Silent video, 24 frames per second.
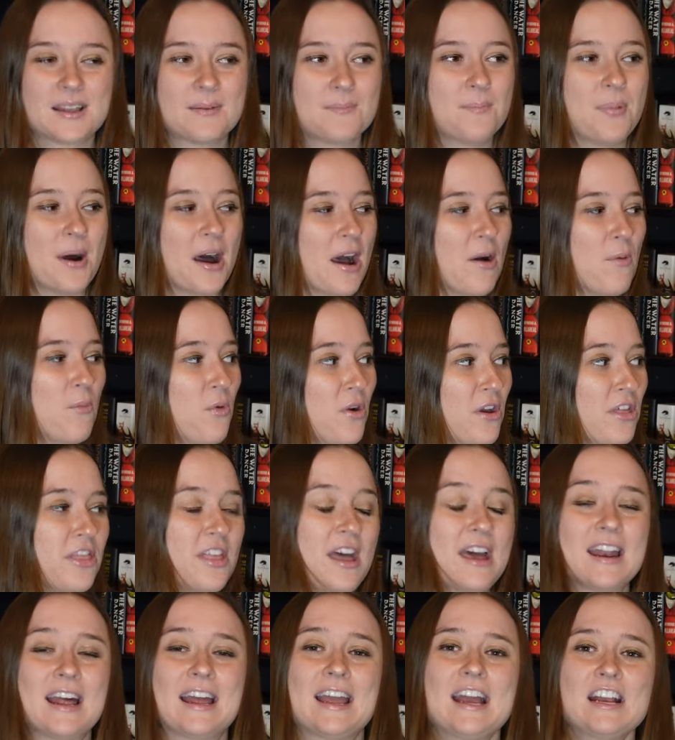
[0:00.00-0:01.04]
But with
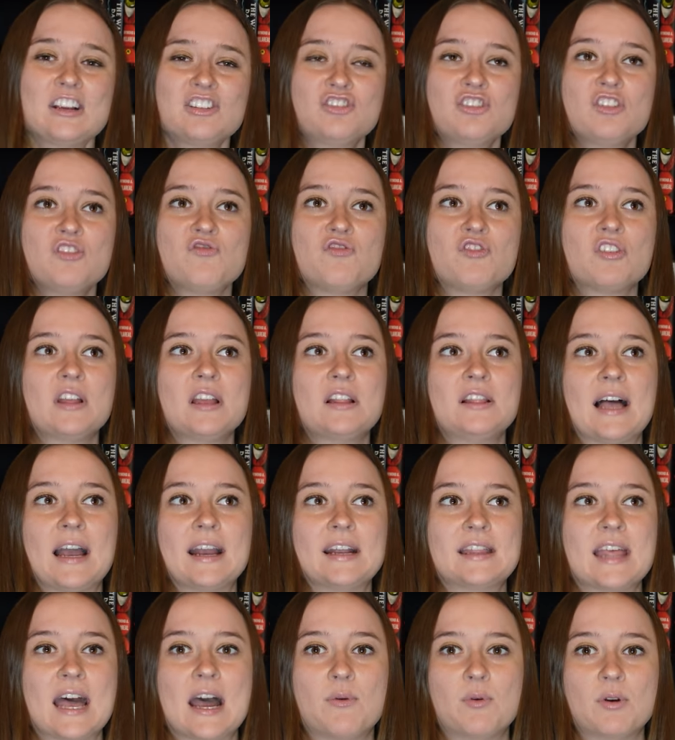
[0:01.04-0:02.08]
that, I actually really
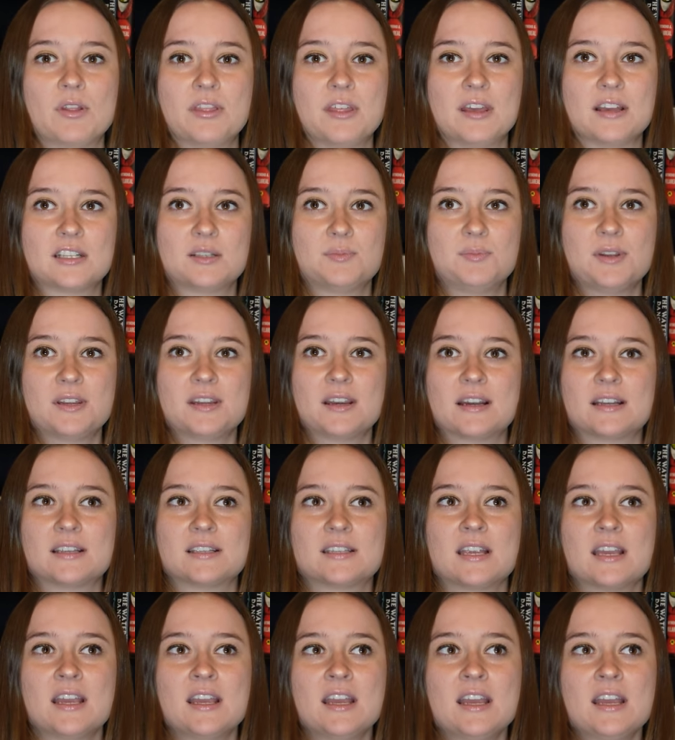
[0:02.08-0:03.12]
like that with this
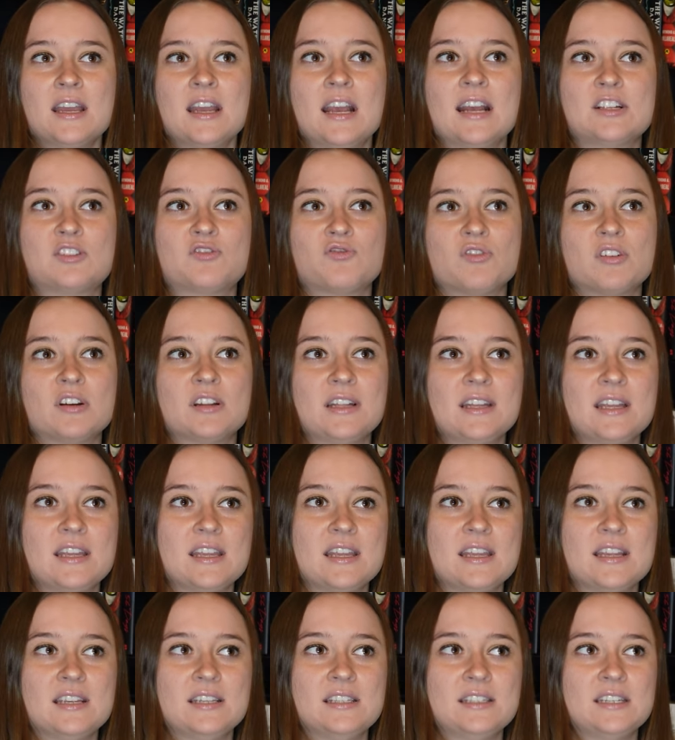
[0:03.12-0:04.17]
because it's really
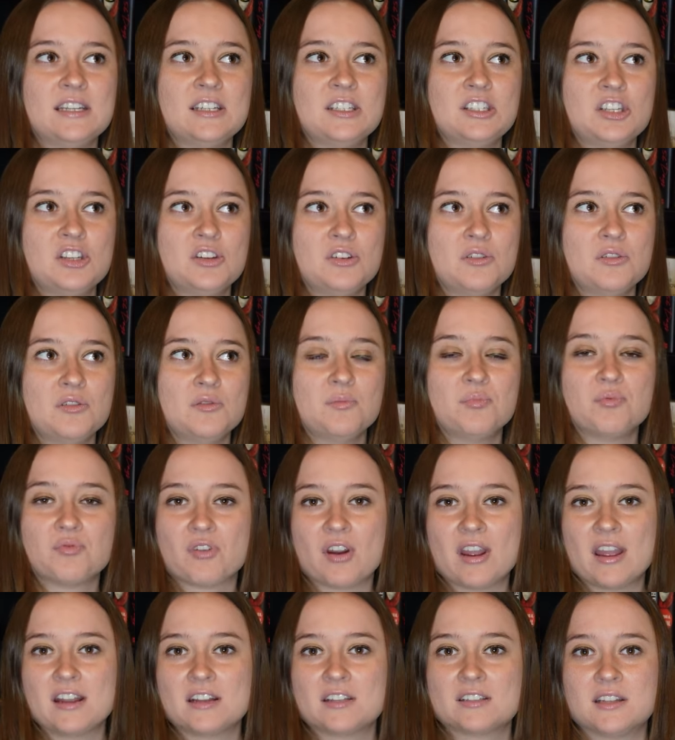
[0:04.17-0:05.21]
easy to
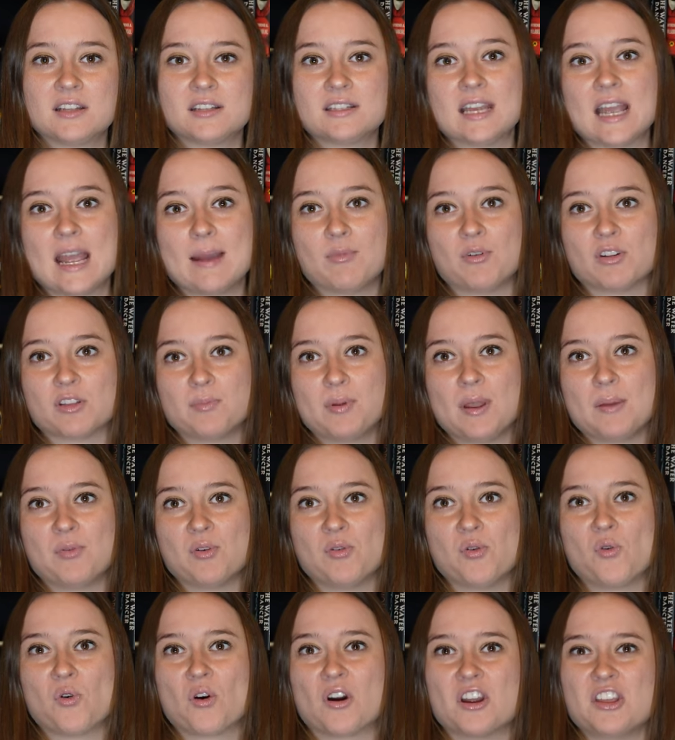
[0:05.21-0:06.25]
bring to the table with people
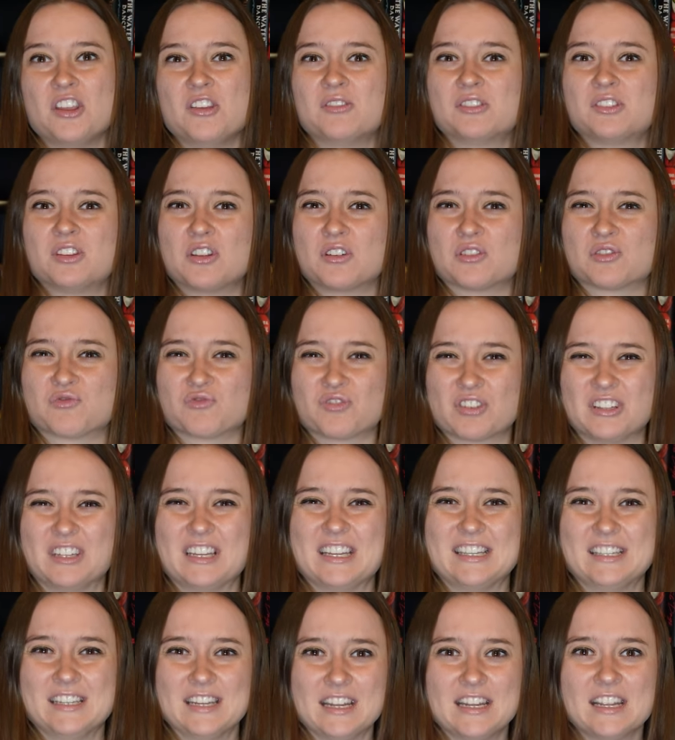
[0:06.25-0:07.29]
who aren't used to those
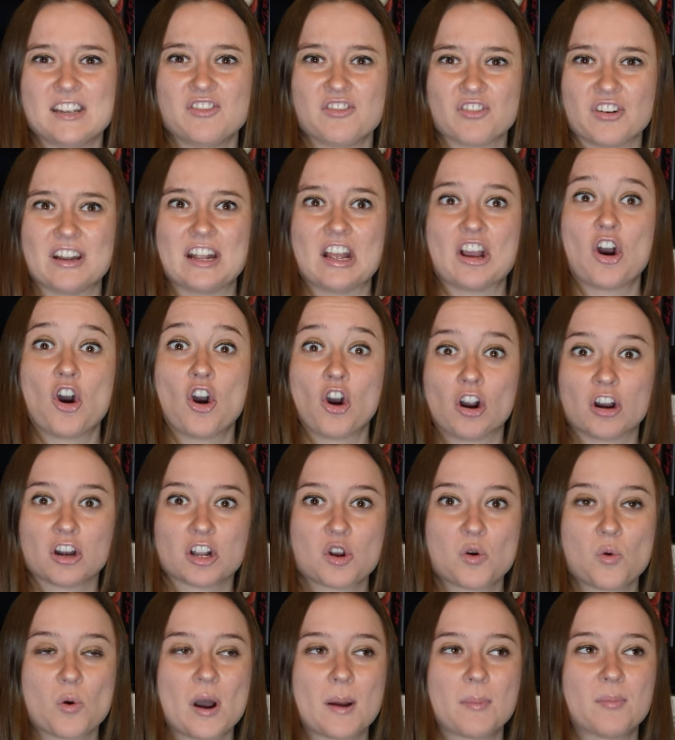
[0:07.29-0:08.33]
really nitty gritty hard
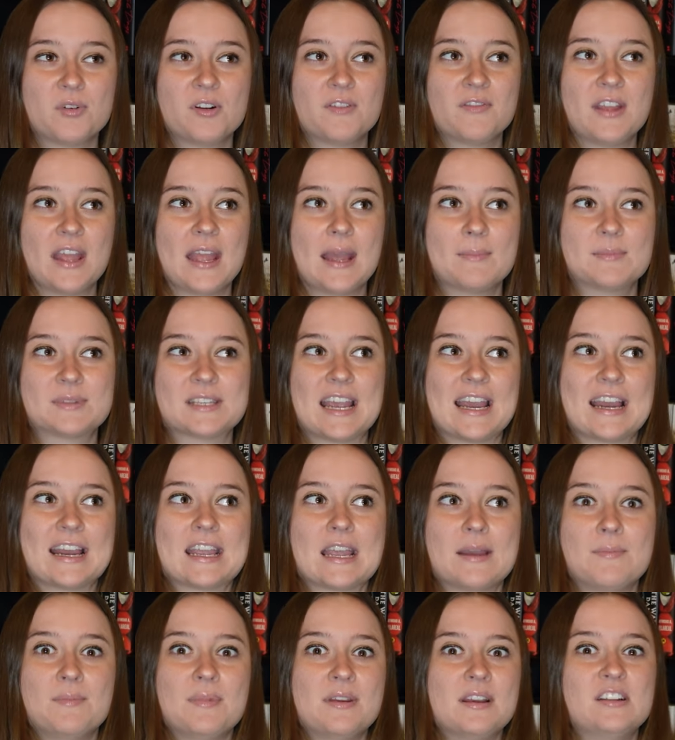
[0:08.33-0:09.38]
cooperative games and
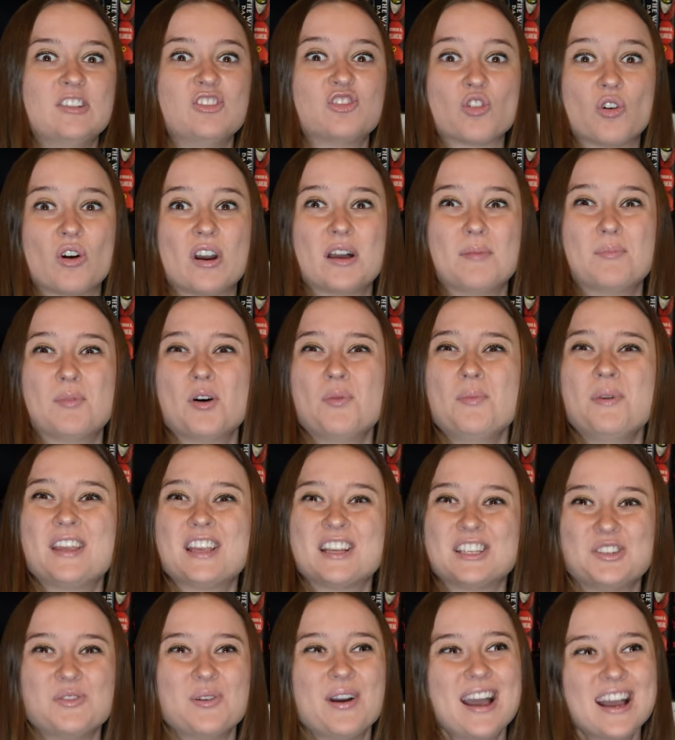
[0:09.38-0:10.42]
can be enjoyable
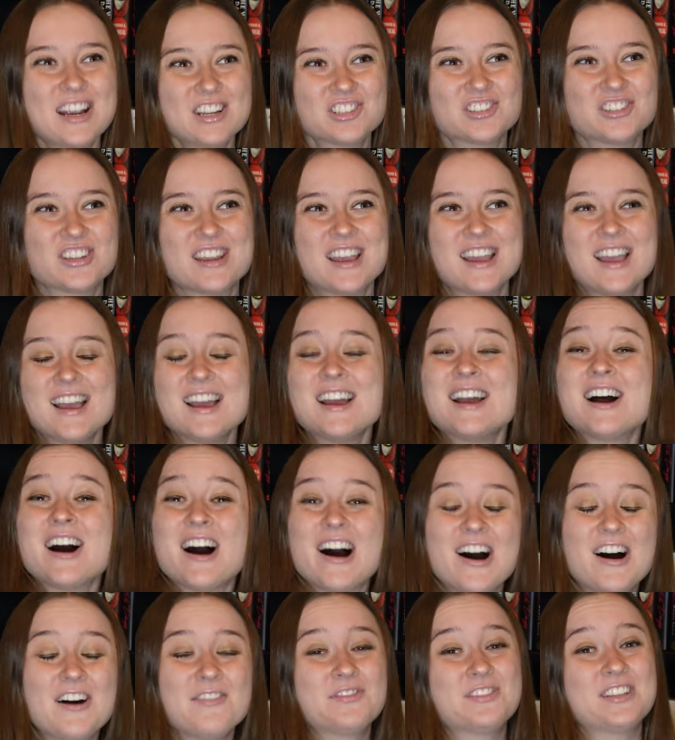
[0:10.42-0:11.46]
because you actually
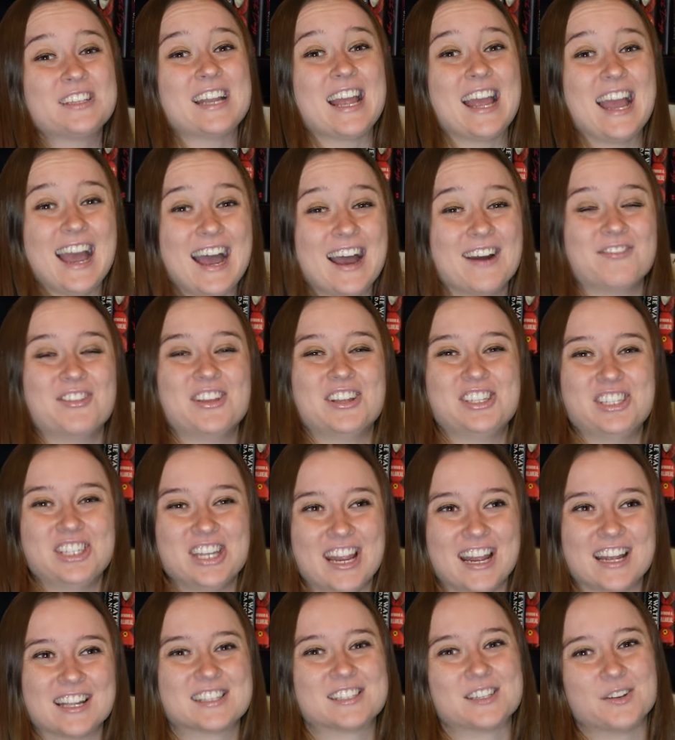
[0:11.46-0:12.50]
often have the
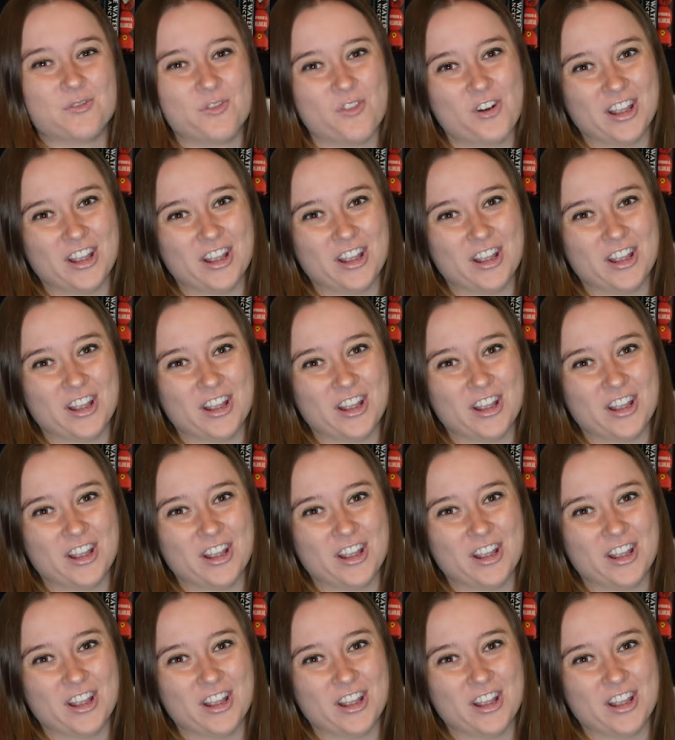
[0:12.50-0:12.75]
chance of